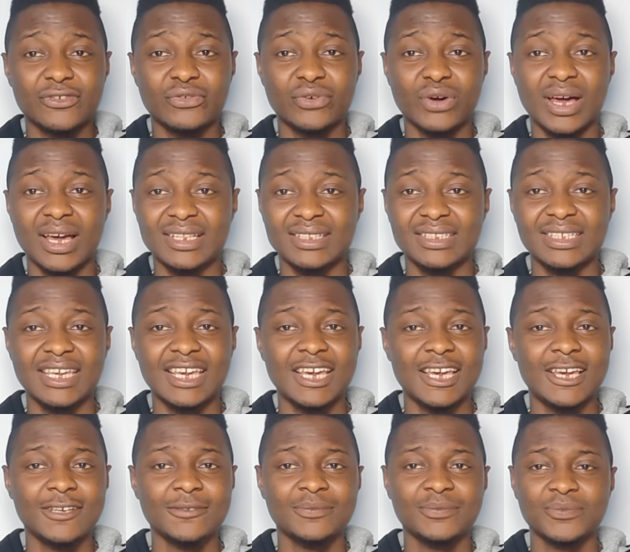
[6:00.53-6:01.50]
fan.
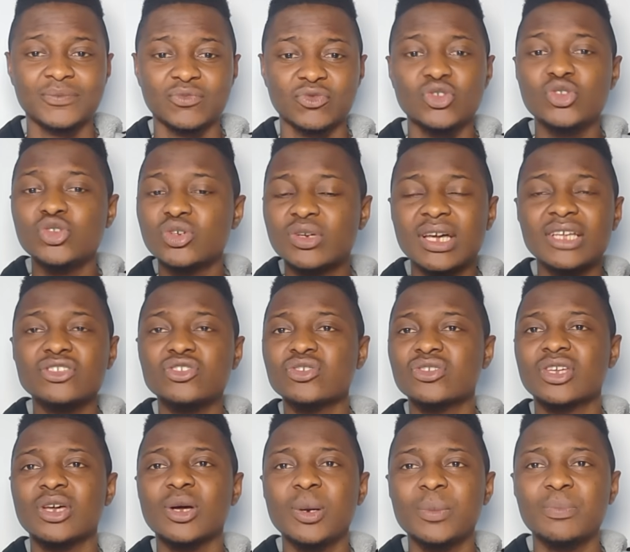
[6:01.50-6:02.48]
Yeah, you can't
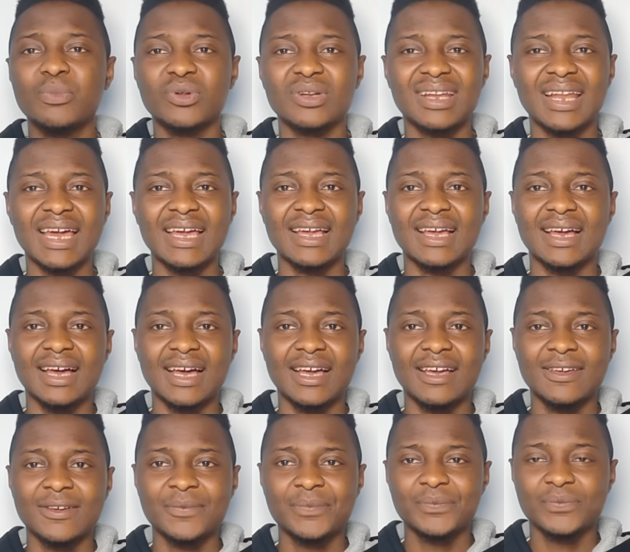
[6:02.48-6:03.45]
just help but like
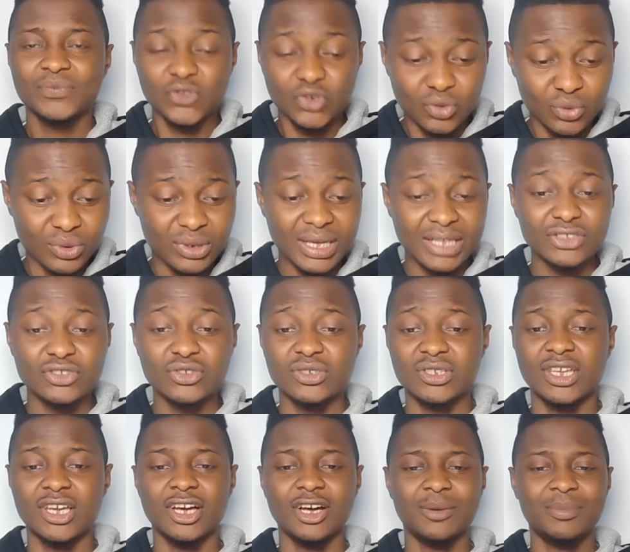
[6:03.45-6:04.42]
her. You can't
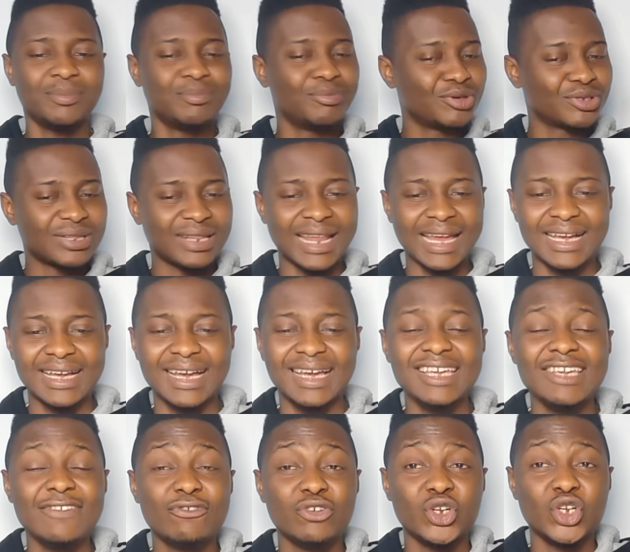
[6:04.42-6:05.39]
just help but like her,
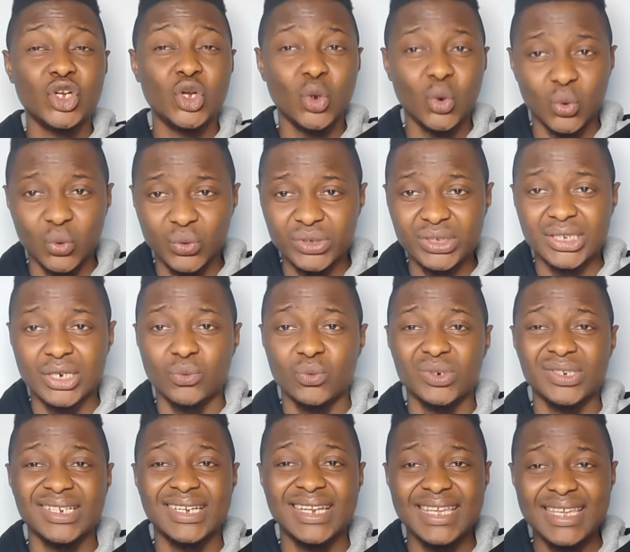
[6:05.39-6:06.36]
even though she
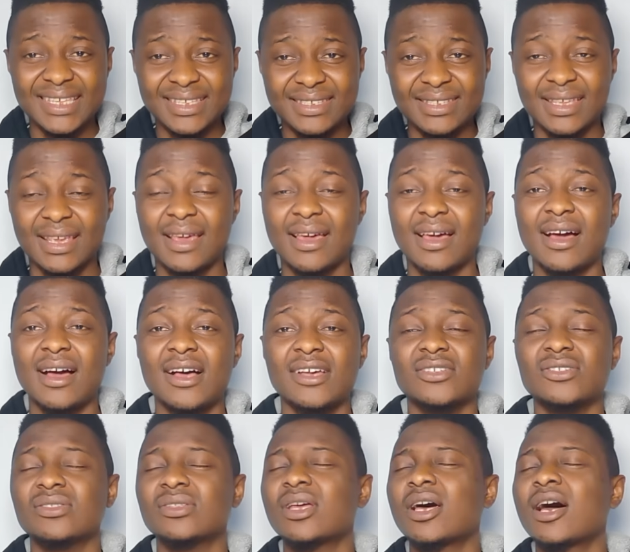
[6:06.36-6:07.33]
will diss
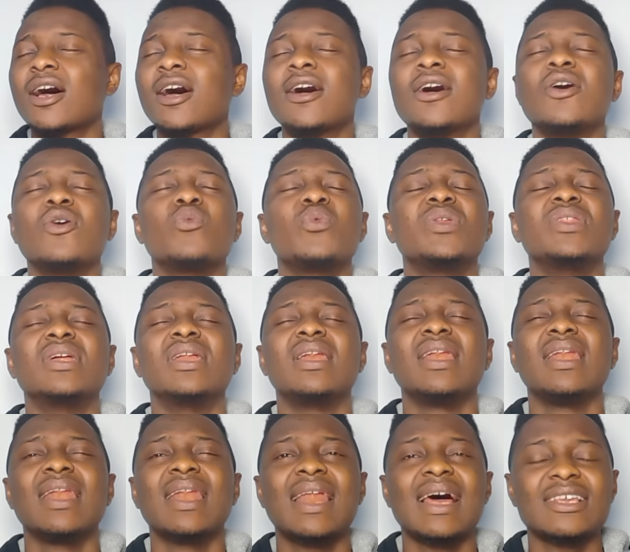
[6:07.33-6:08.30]
Arsenal with the
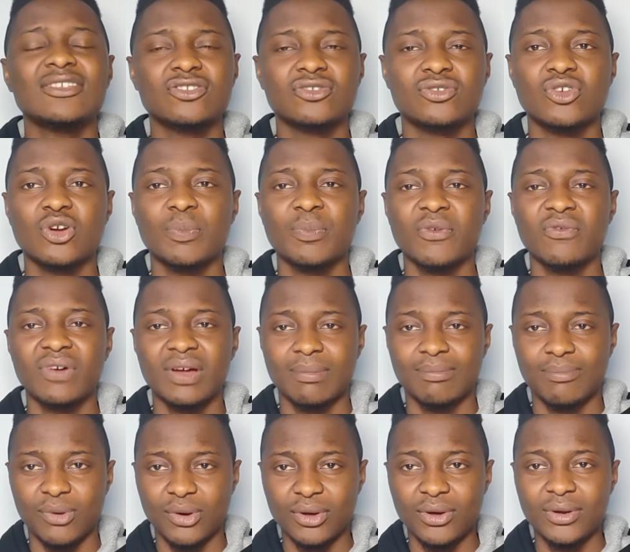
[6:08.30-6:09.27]
last drop of her
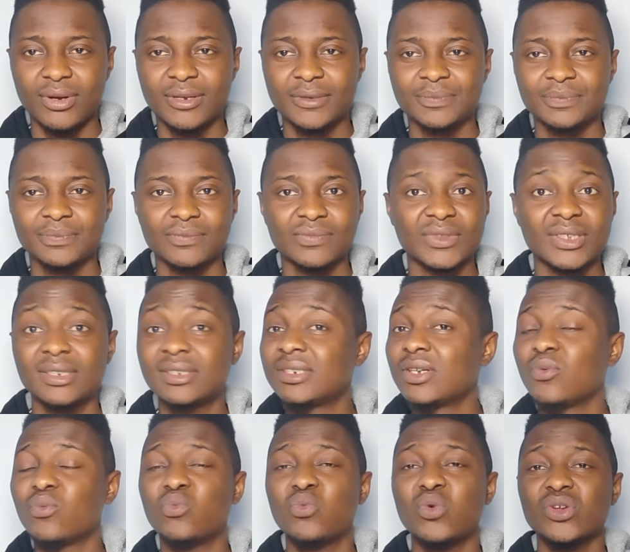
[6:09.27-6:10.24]
blood.
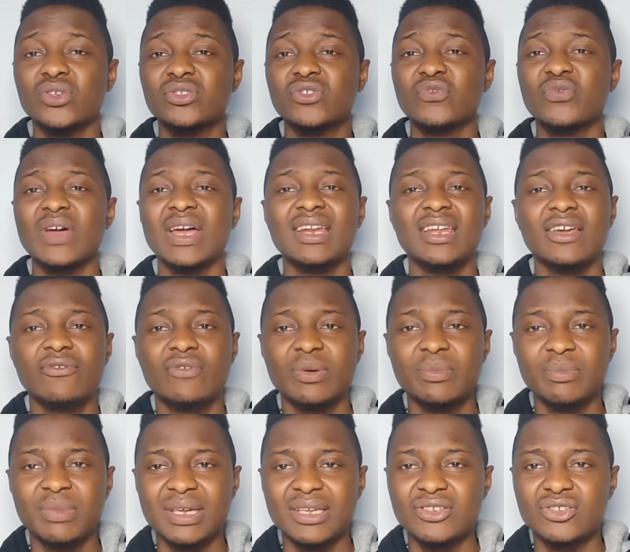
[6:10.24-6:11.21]
She wants to find every
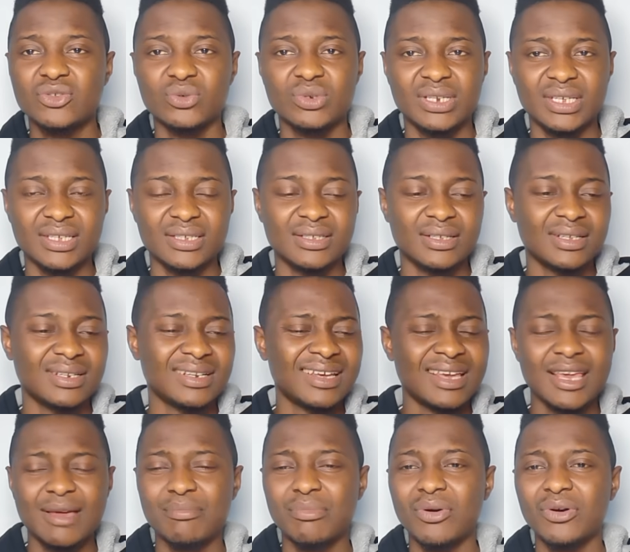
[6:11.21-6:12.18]
means to diss,
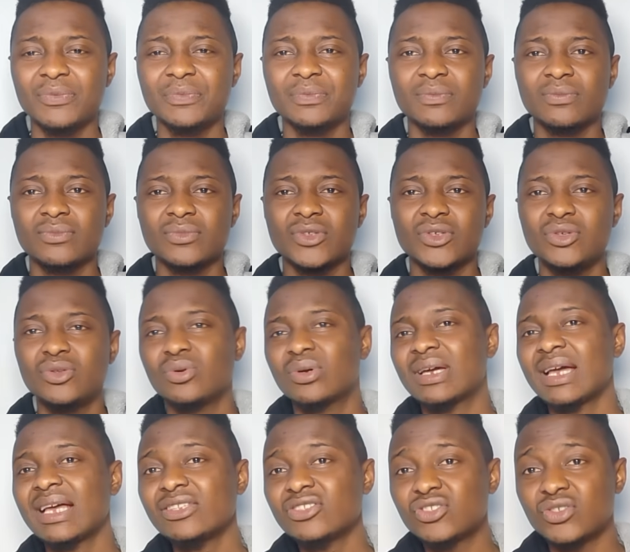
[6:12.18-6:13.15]
but you
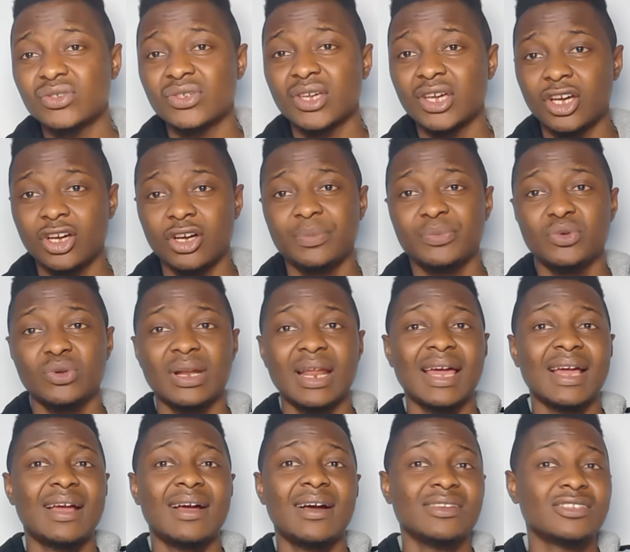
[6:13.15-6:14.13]
can't just help to
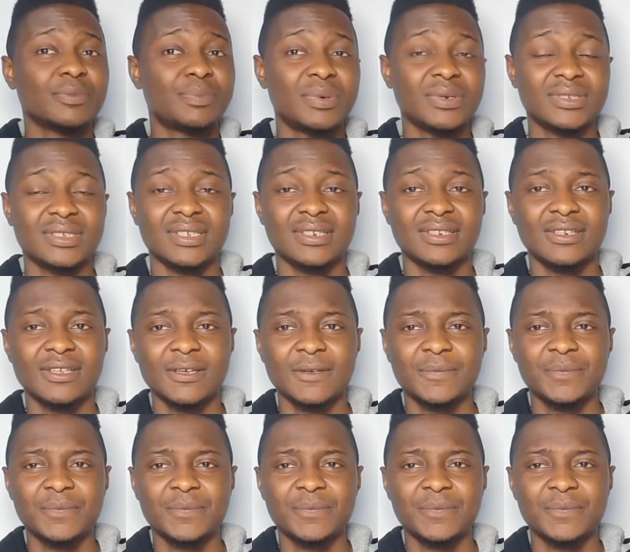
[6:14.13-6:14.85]
like her as a person.